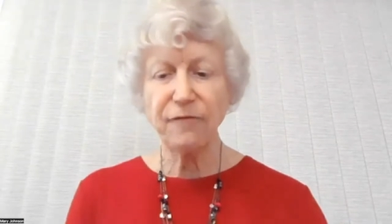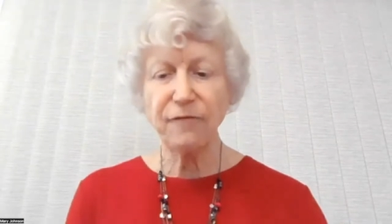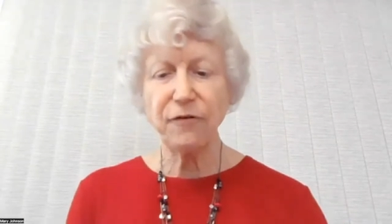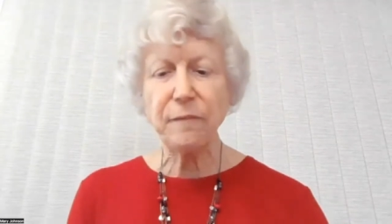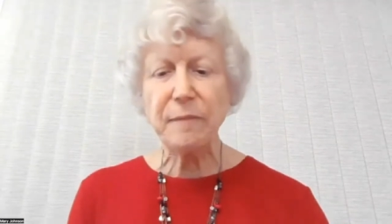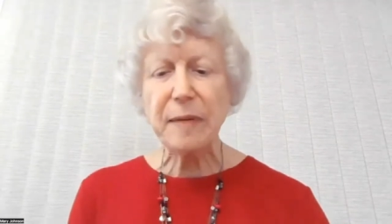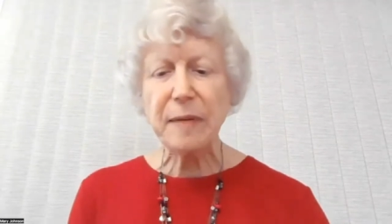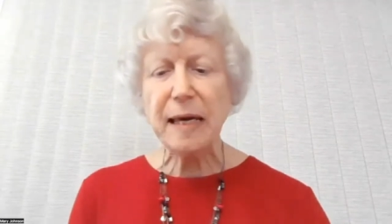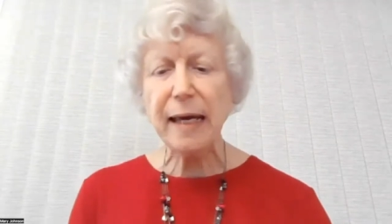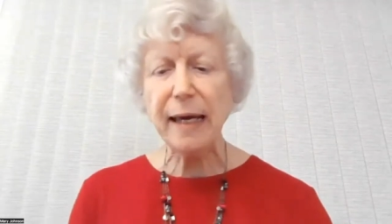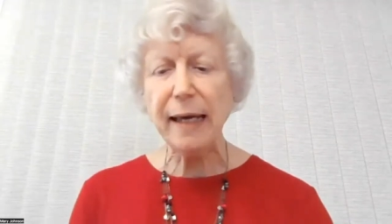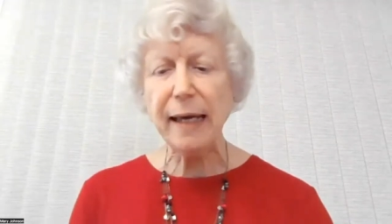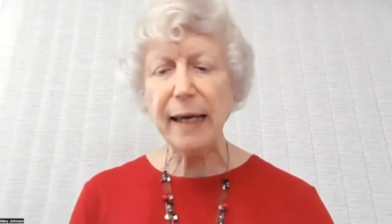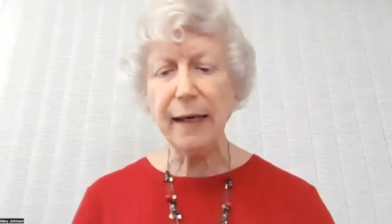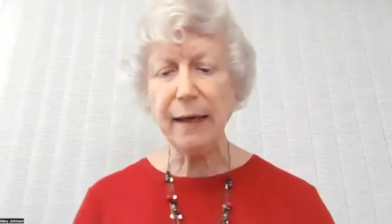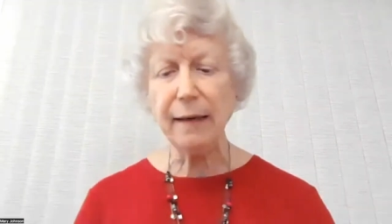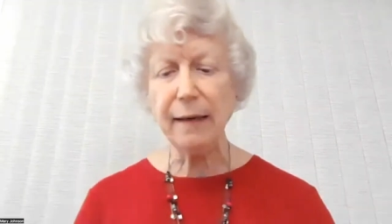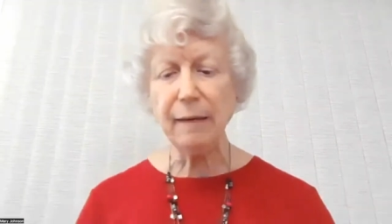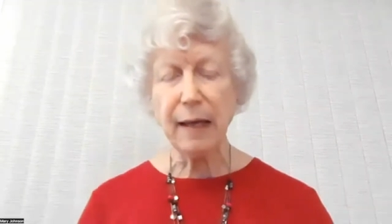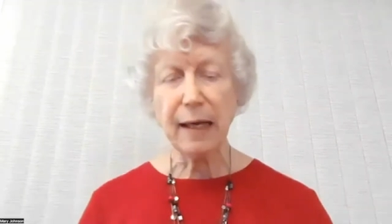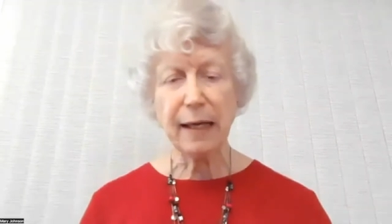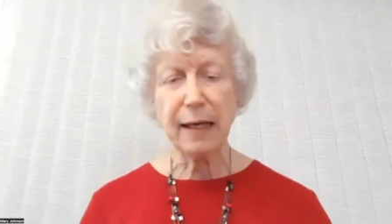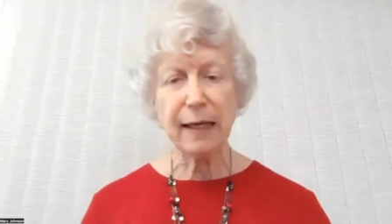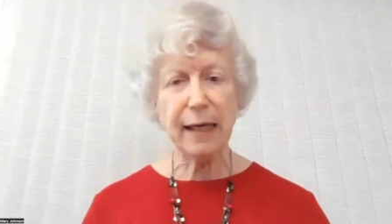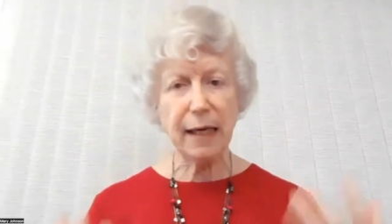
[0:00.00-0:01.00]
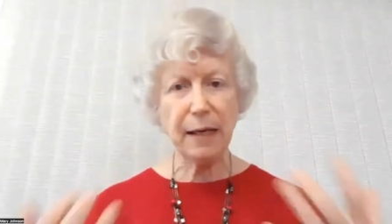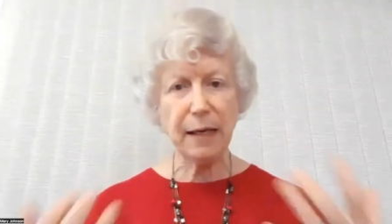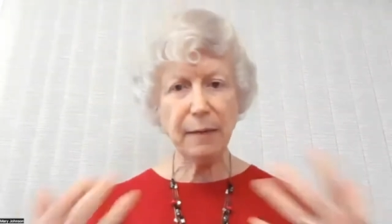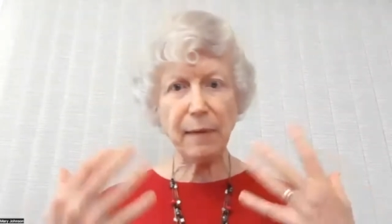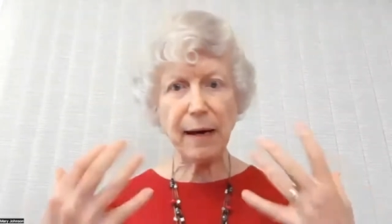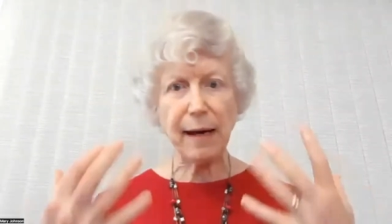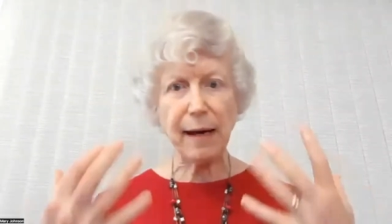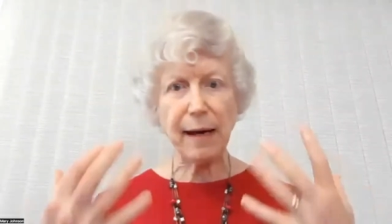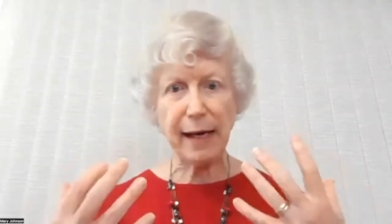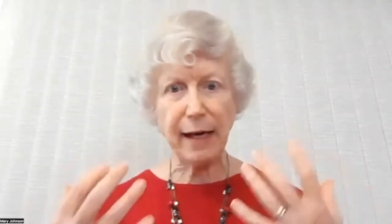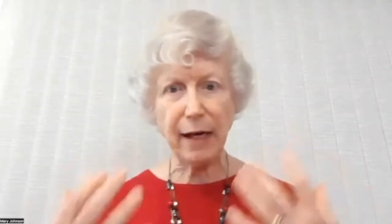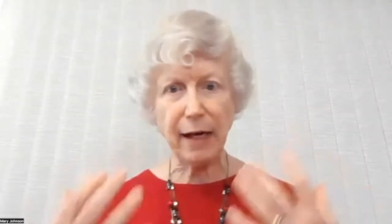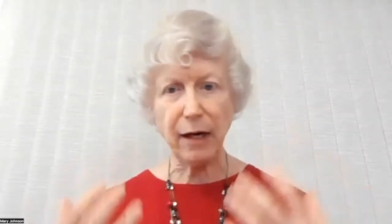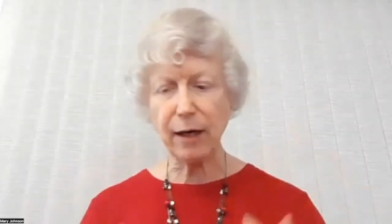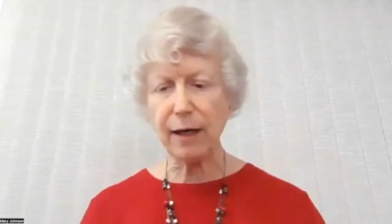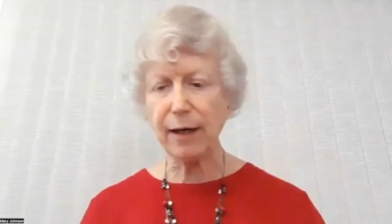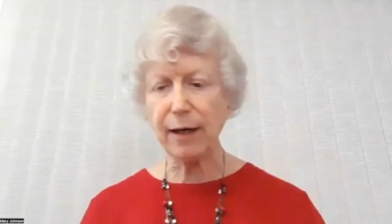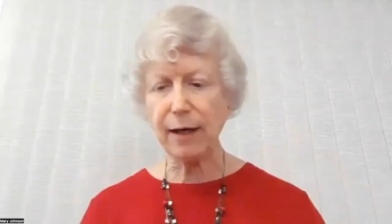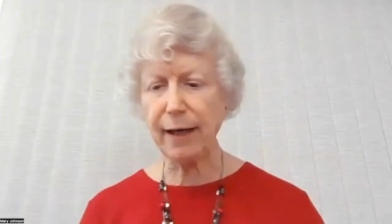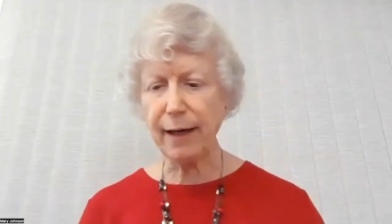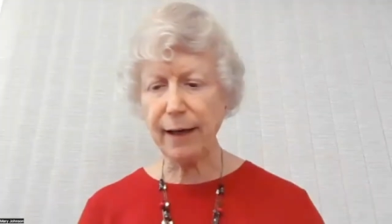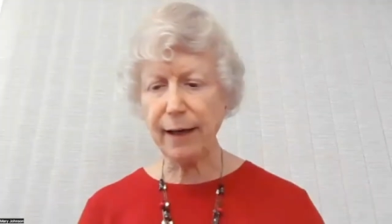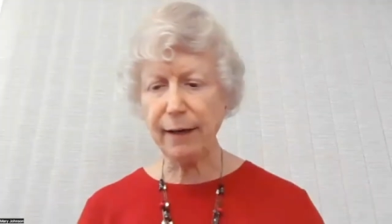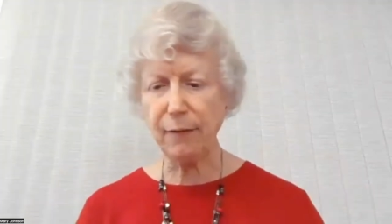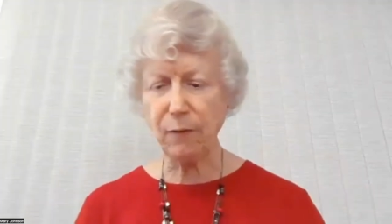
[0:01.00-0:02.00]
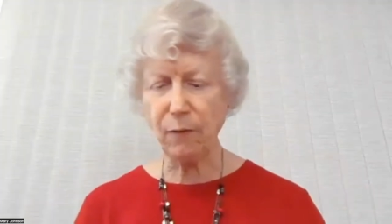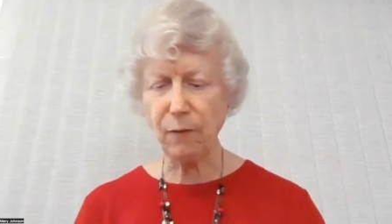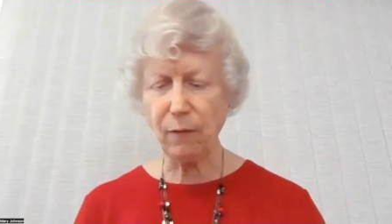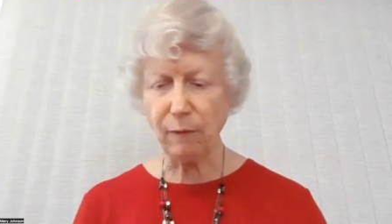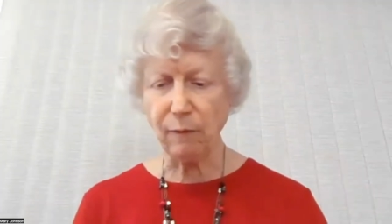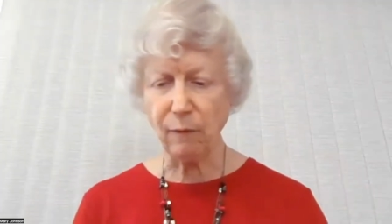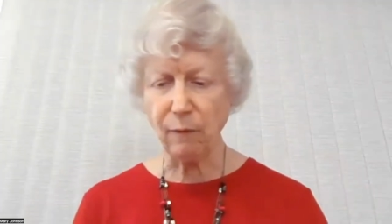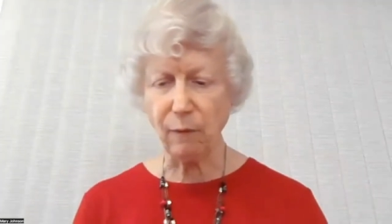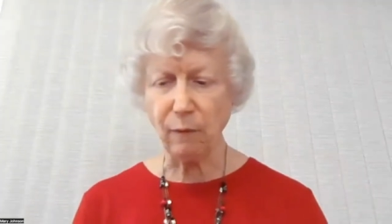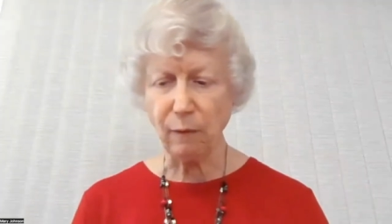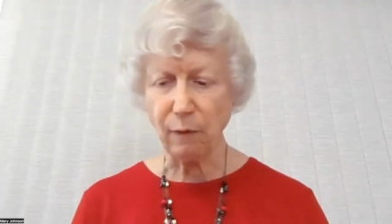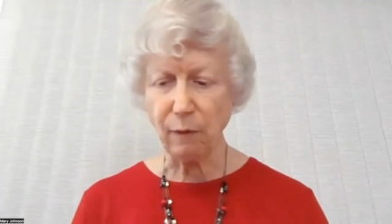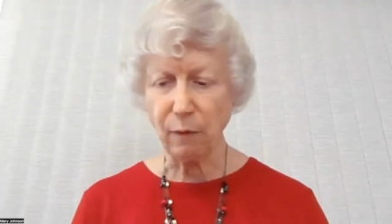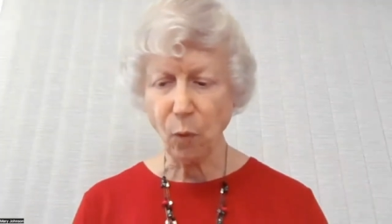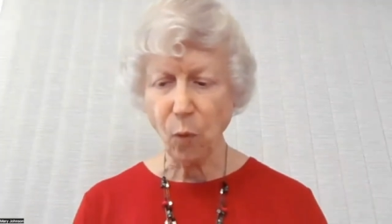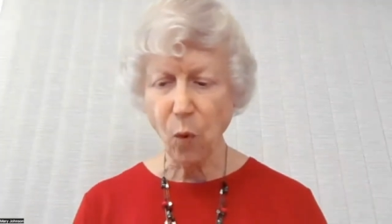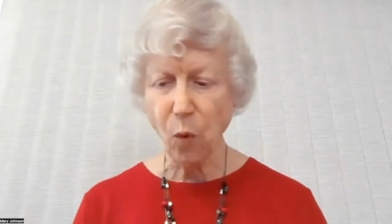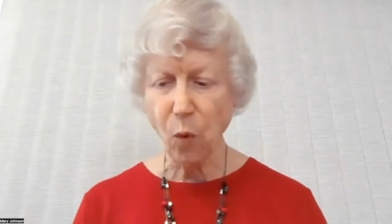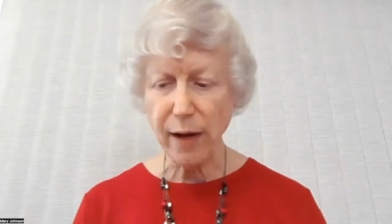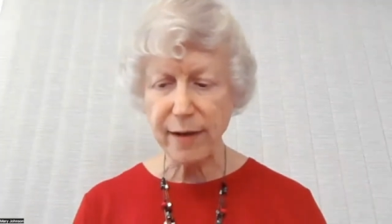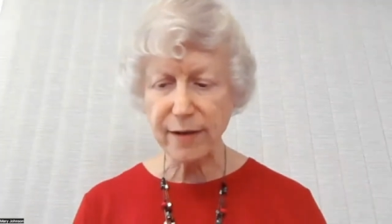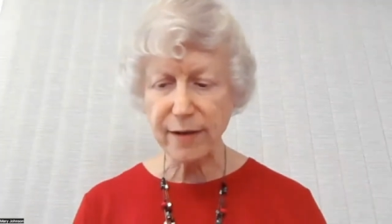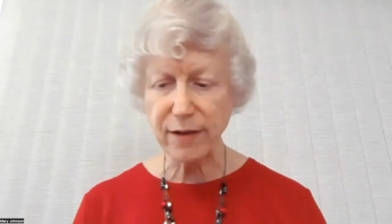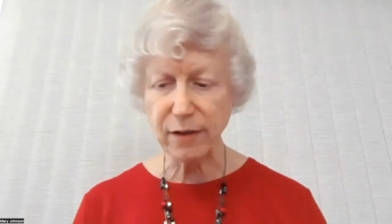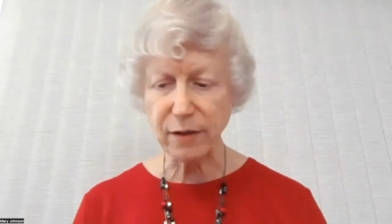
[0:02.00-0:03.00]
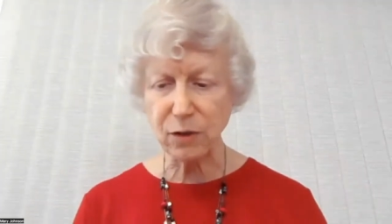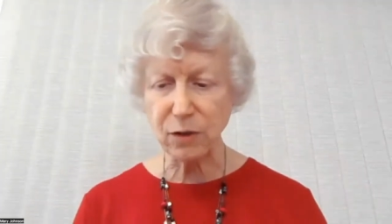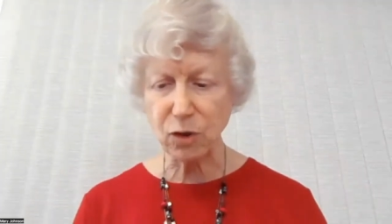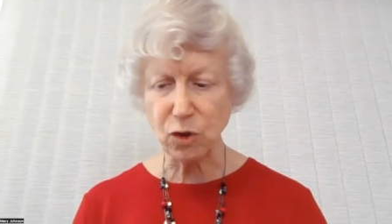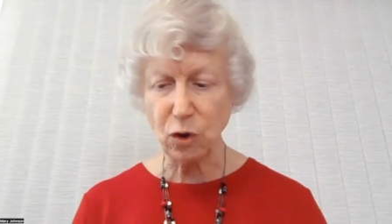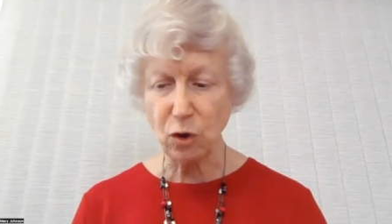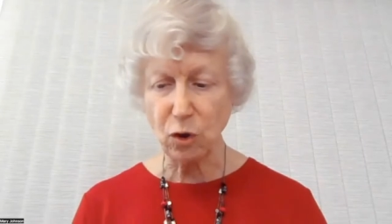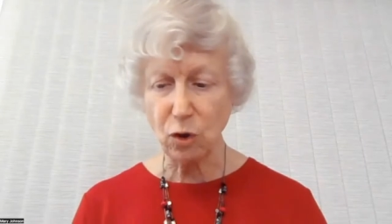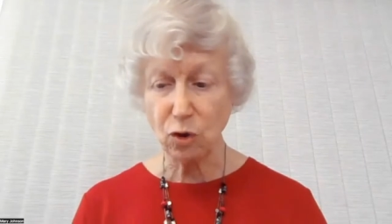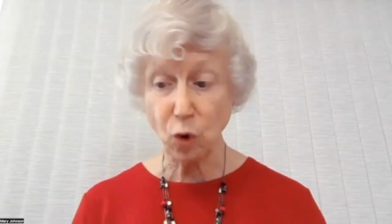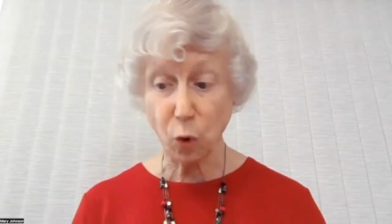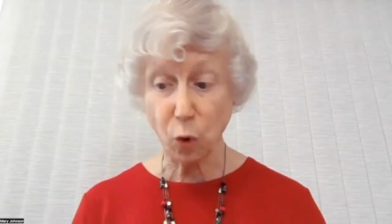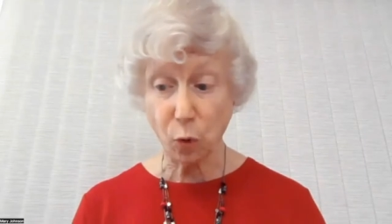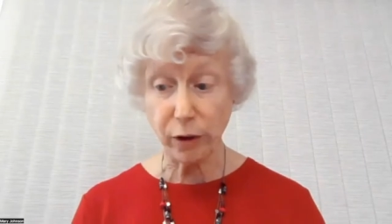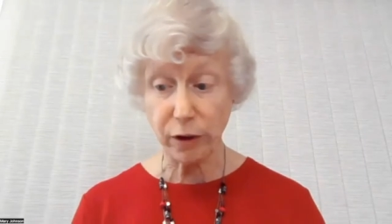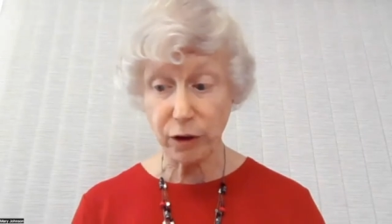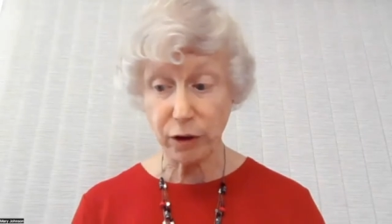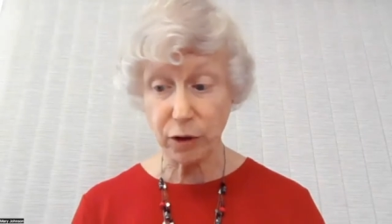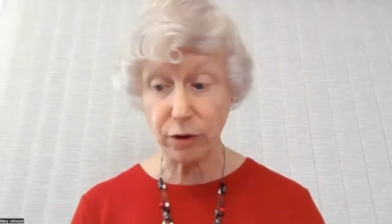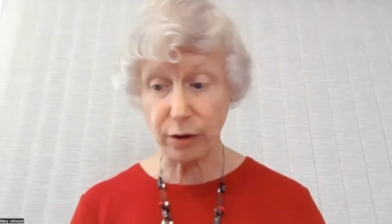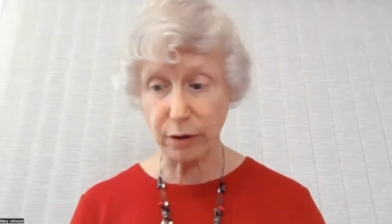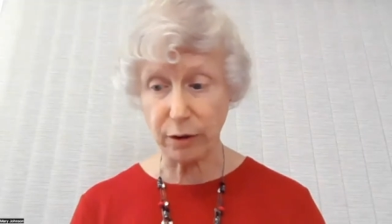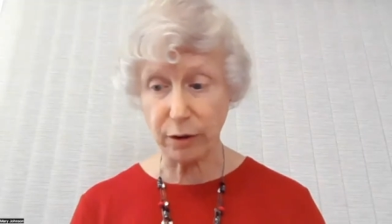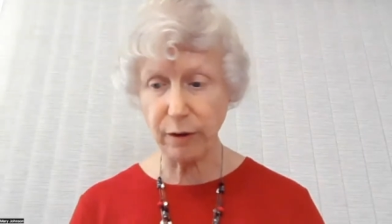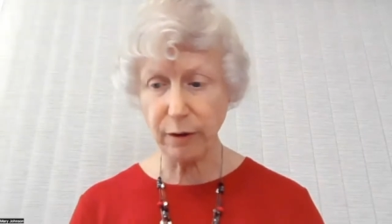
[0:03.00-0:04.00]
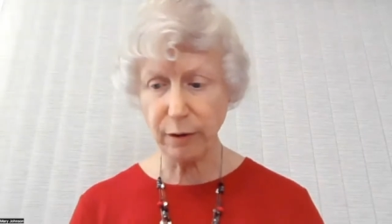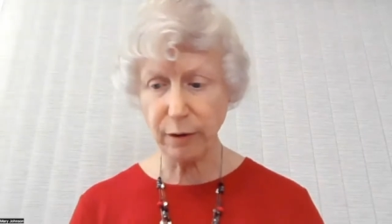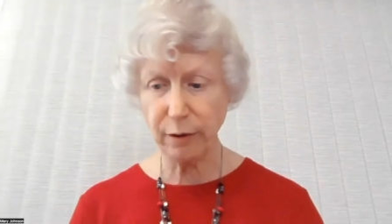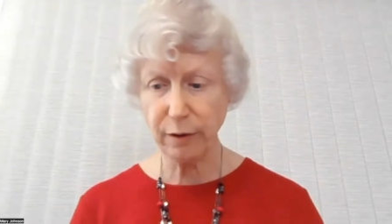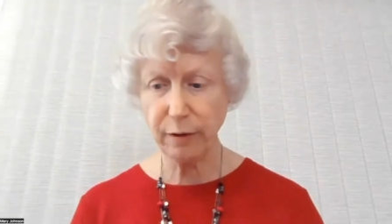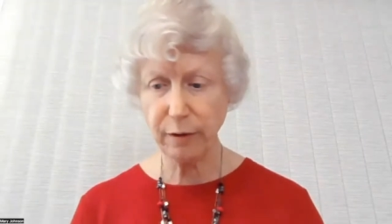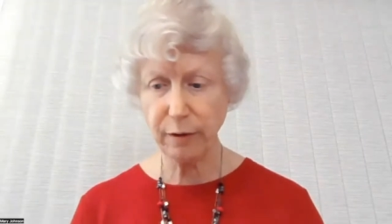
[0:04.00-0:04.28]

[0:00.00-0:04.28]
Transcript: For me, getting my hair cut was torture.